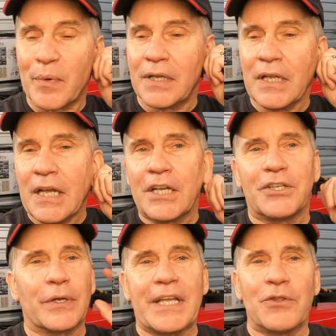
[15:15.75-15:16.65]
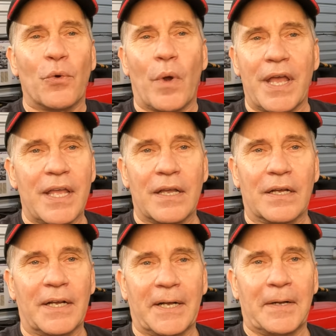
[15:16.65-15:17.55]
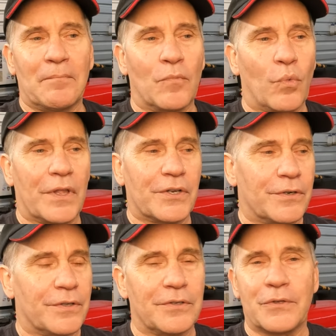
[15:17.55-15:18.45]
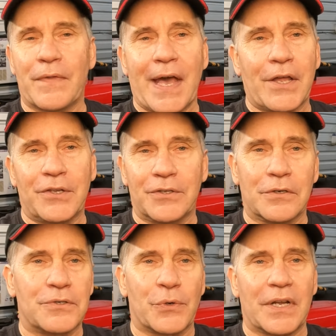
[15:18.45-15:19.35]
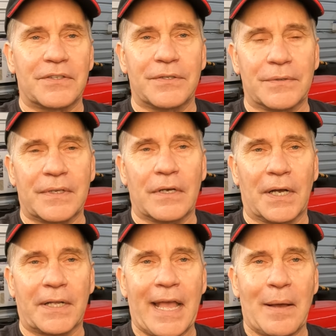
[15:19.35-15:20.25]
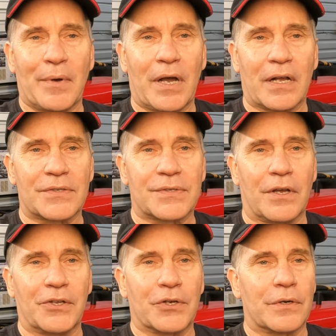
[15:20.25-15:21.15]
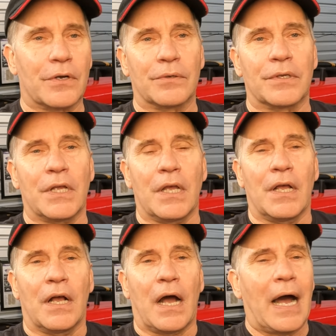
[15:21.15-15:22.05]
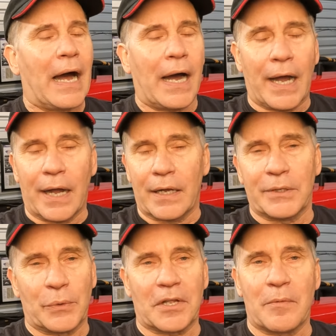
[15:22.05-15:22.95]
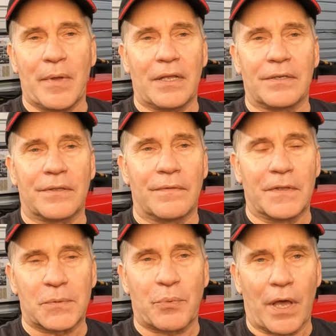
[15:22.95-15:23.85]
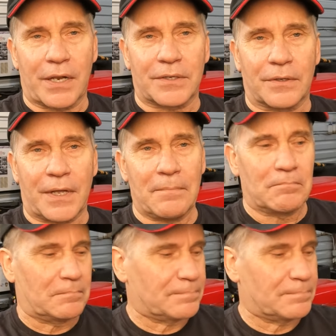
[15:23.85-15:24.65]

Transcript: But, you know, either way, whether you do that or you go direct to Cambox on your own, I highly recommend this product, okay?